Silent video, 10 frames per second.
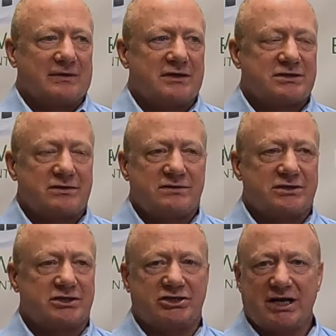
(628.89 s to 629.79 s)
the
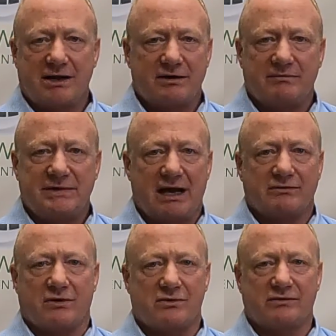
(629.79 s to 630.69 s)
students just shouted him
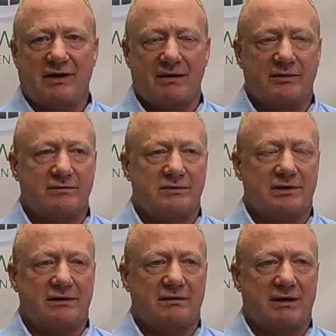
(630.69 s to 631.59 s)
down the whole time.
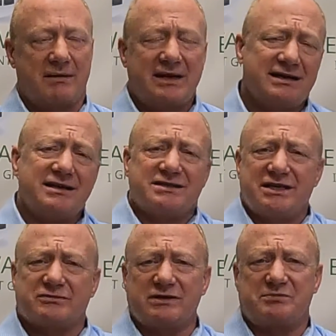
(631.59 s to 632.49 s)
It is
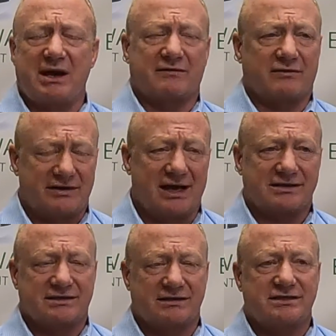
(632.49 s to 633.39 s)
disrespectful.
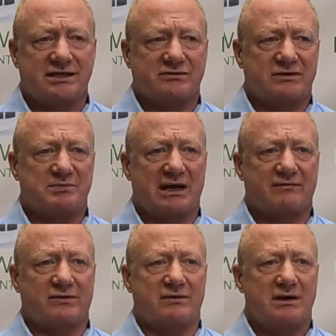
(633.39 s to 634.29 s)
Yes, it's
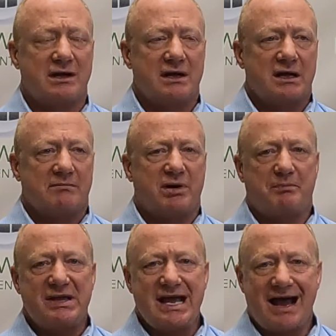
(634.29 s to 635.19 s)
disrespectful.
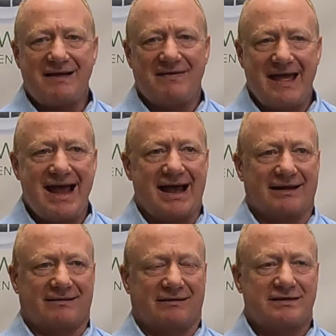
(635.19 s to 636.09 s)
But beyond
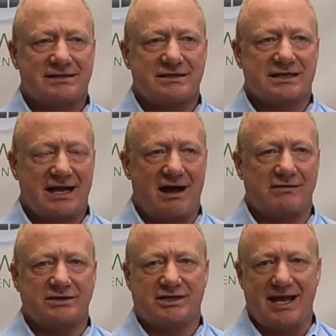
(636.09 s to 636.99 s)
that, this is a
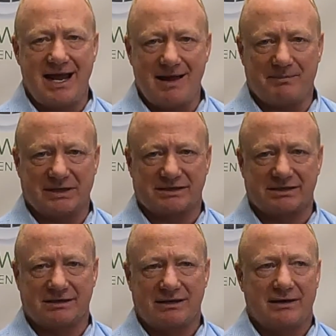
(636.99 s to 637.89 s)
college
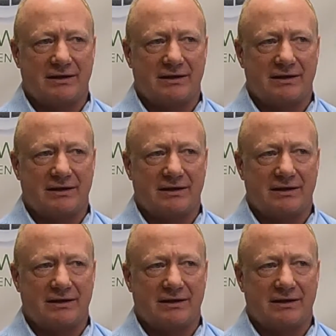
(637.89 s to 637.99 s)
campus